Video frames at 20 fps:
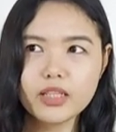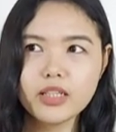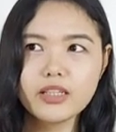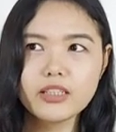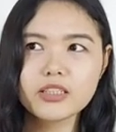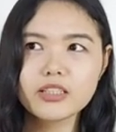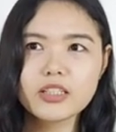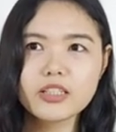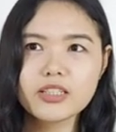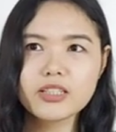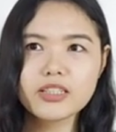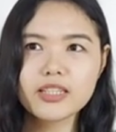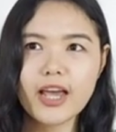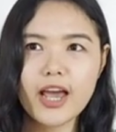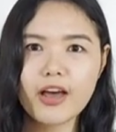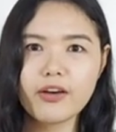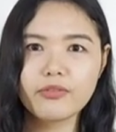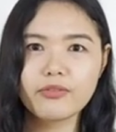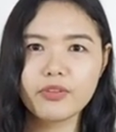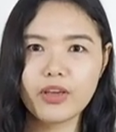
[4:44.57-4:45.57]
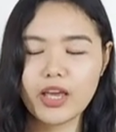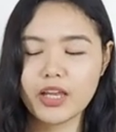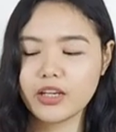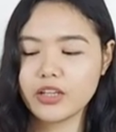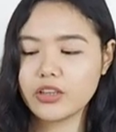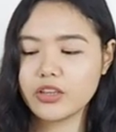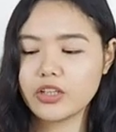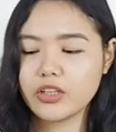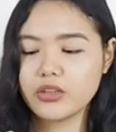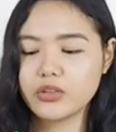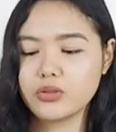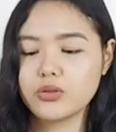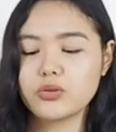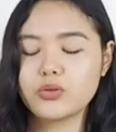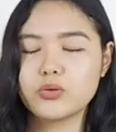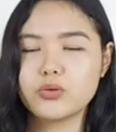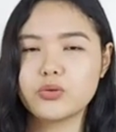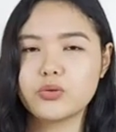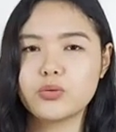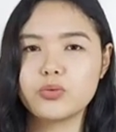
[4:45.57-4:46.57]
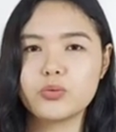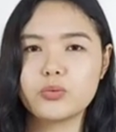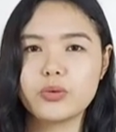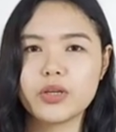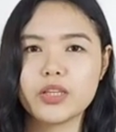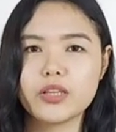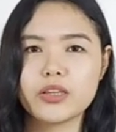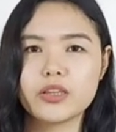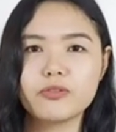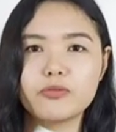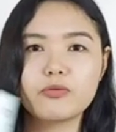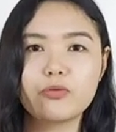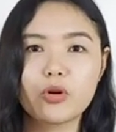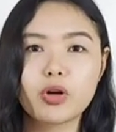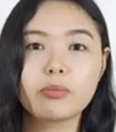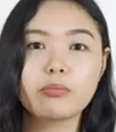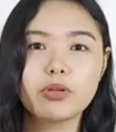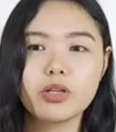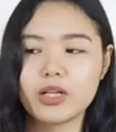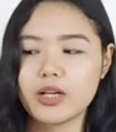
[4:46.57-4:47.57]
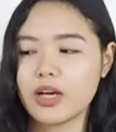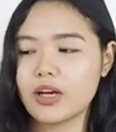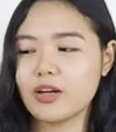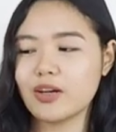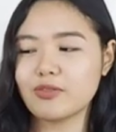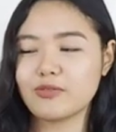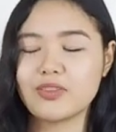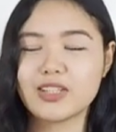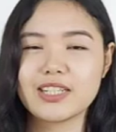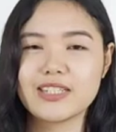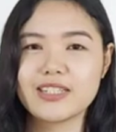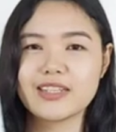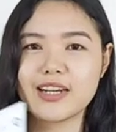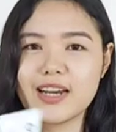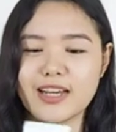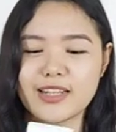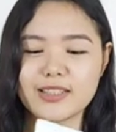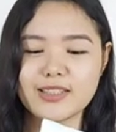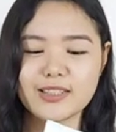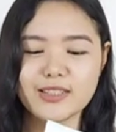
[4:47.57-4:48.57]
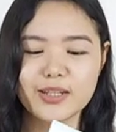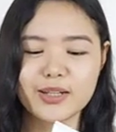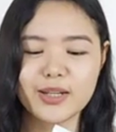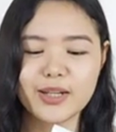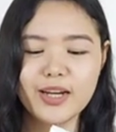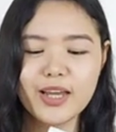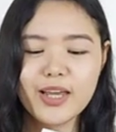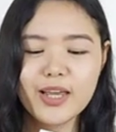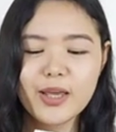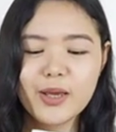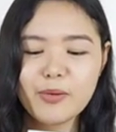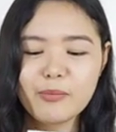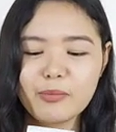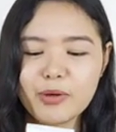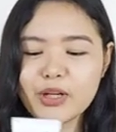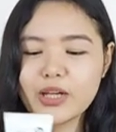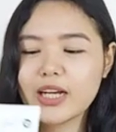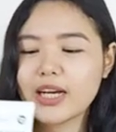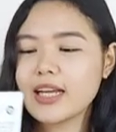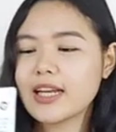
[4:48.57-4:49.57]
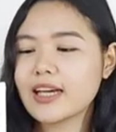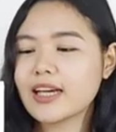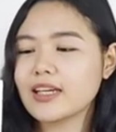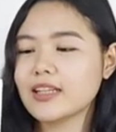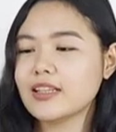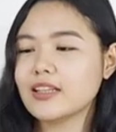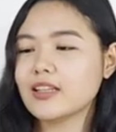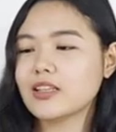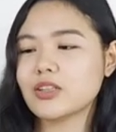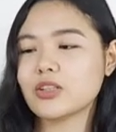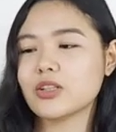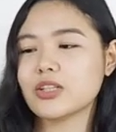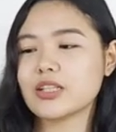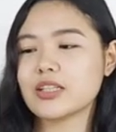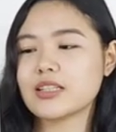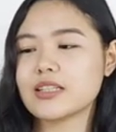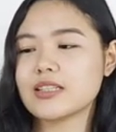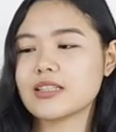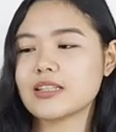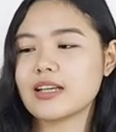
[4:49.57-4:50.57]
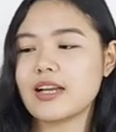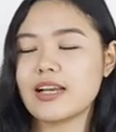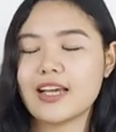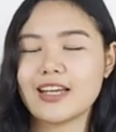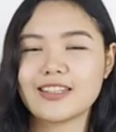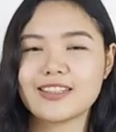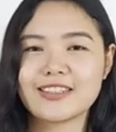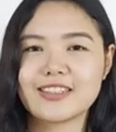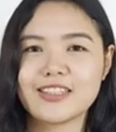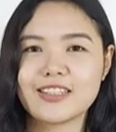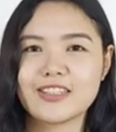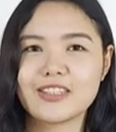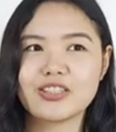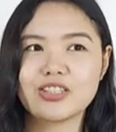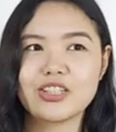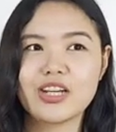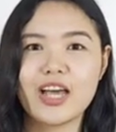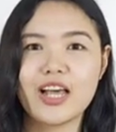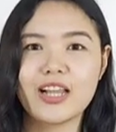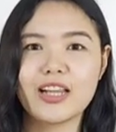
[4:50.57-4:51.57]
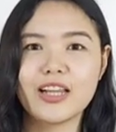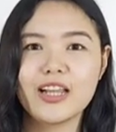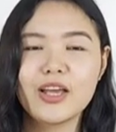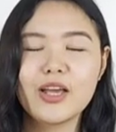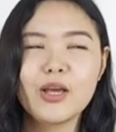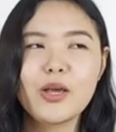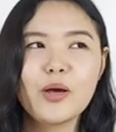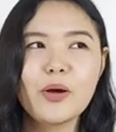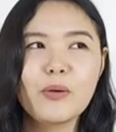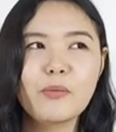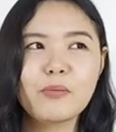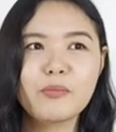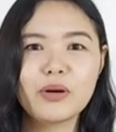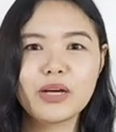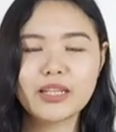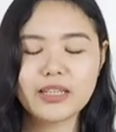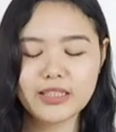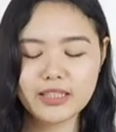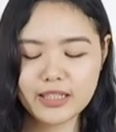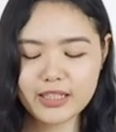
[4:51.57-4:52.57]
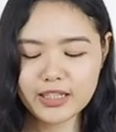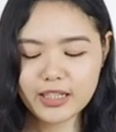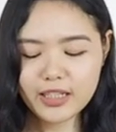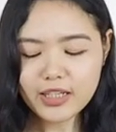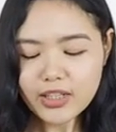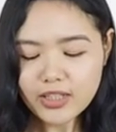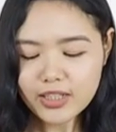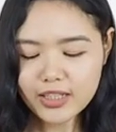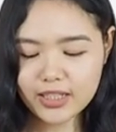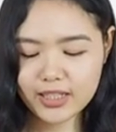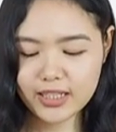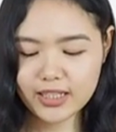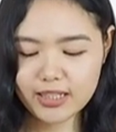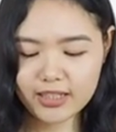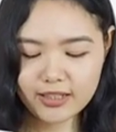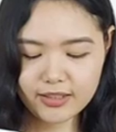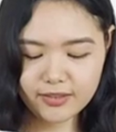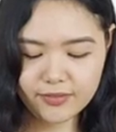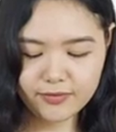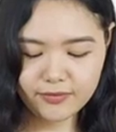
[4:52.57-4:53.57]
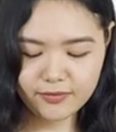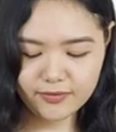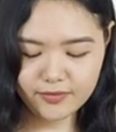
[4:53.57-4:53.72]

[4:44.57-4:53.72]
it doesn't have anything to do with the formula of this cleanser. Pero nakalagay dito is cleansing gel. But clearly,